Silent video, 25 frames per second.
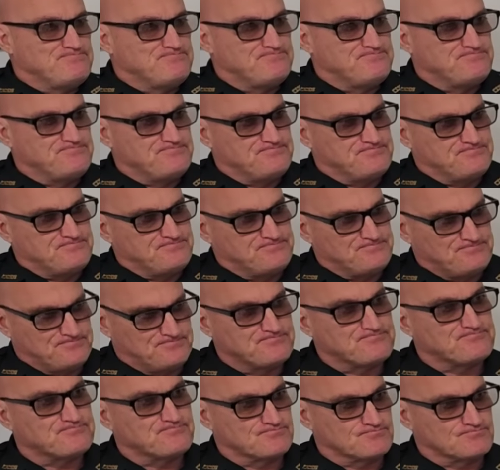
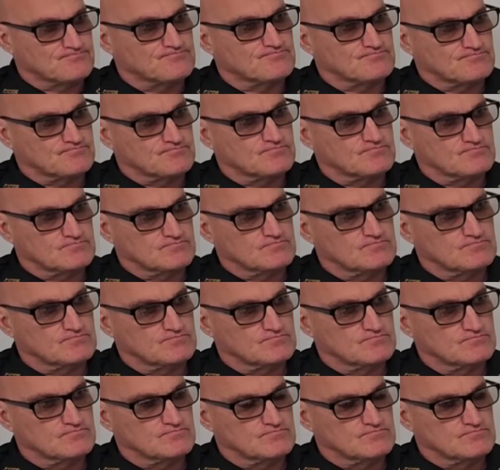
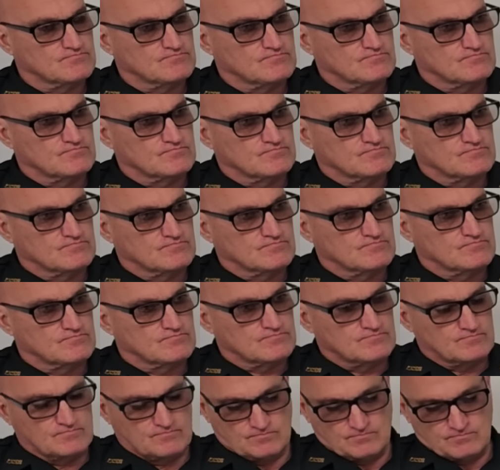
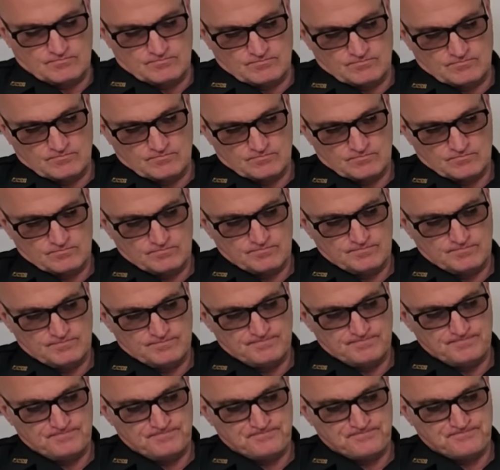
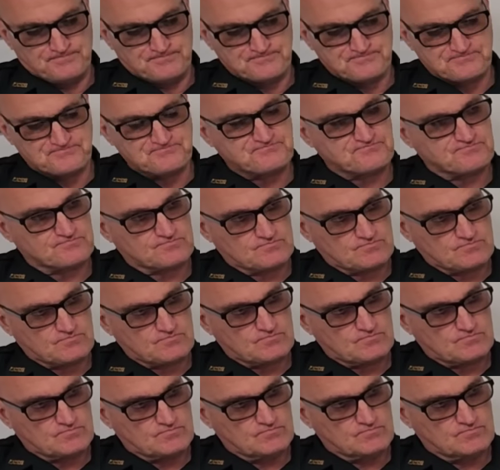
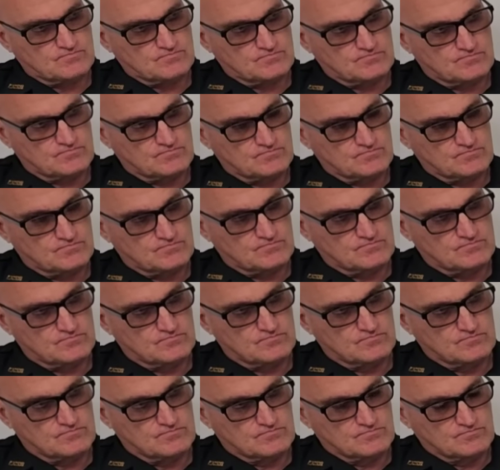
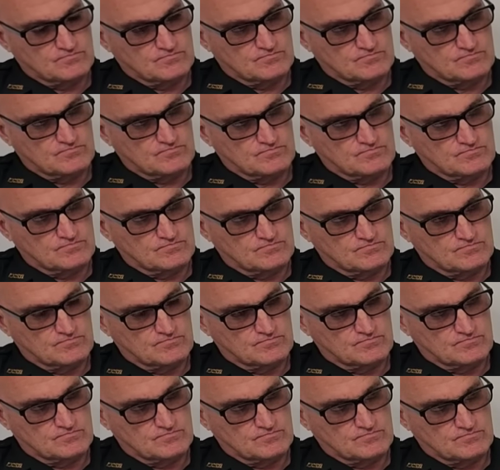
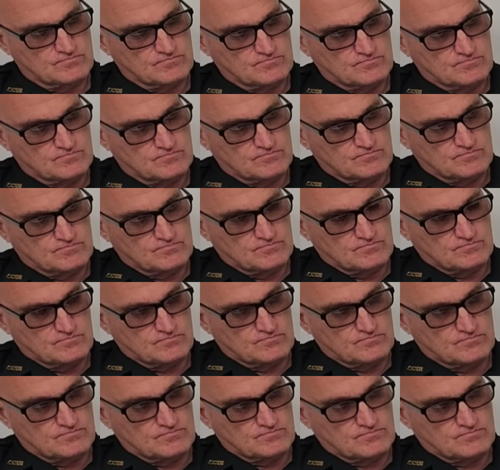This person isn't speaking.